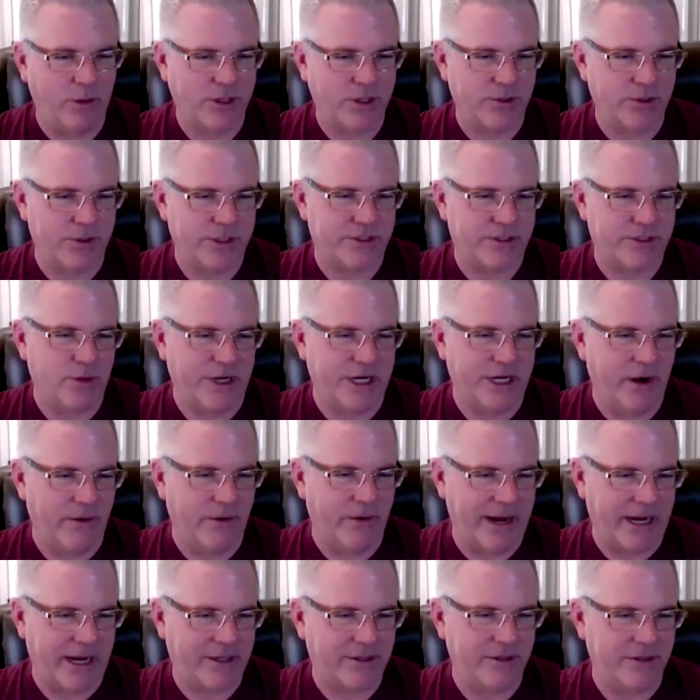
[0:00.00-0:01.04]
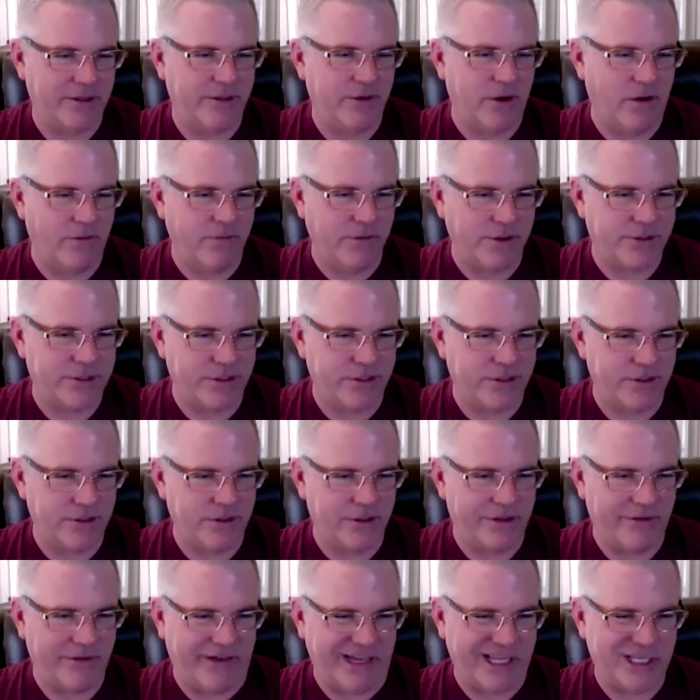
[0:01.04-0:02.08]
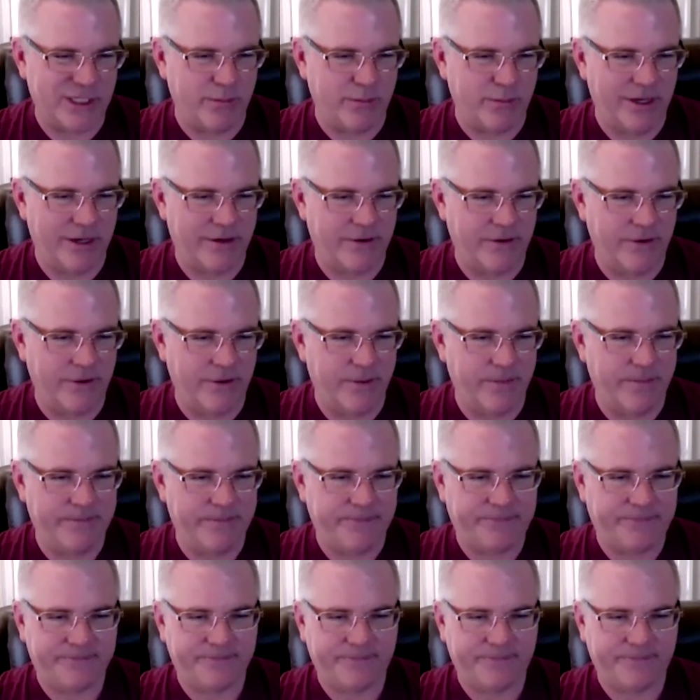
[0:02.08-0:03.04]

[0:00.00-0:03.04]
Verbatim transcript: which will just redirect you over to the Facebook group.